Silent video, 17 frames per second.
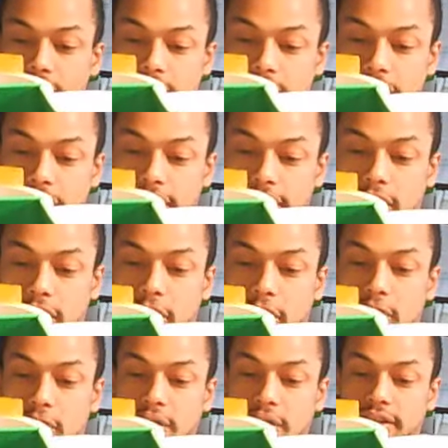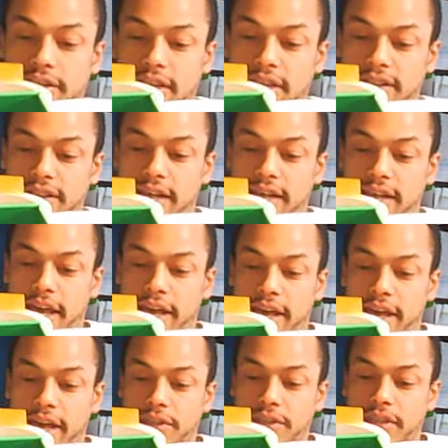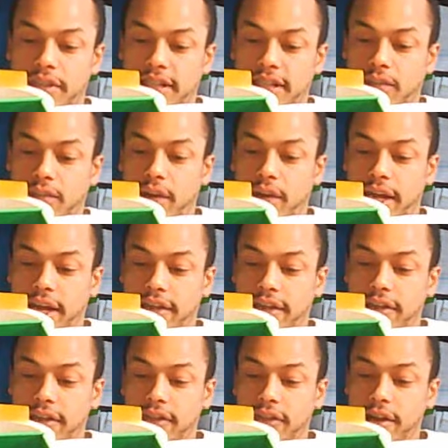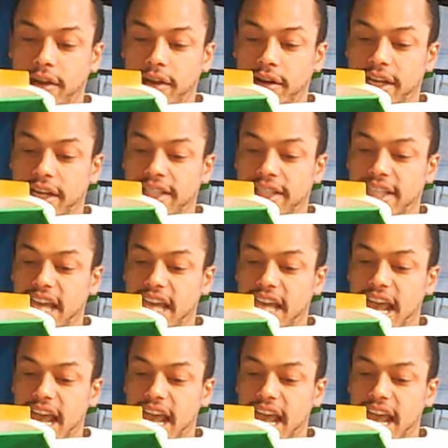and O is less than N, which is less than 180, then there is